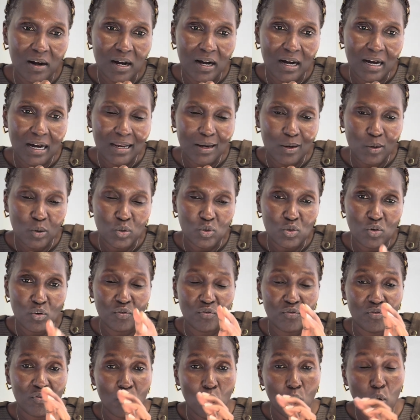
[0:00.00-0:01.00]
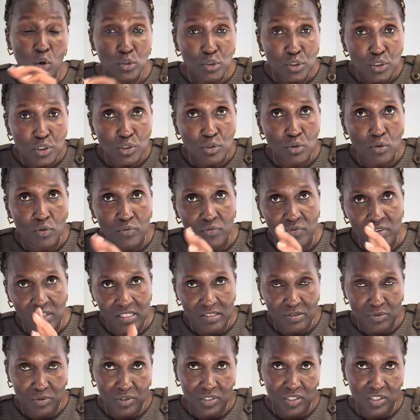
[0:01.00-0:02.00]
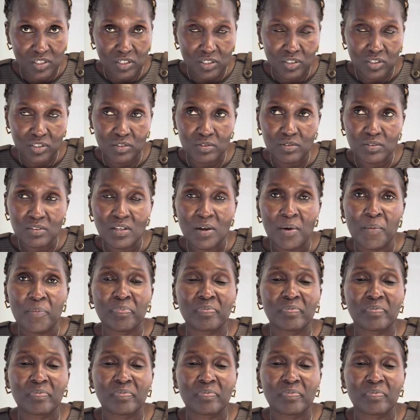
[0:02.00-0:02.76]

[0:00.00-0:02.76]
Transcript: a lot of onshore visa rejections.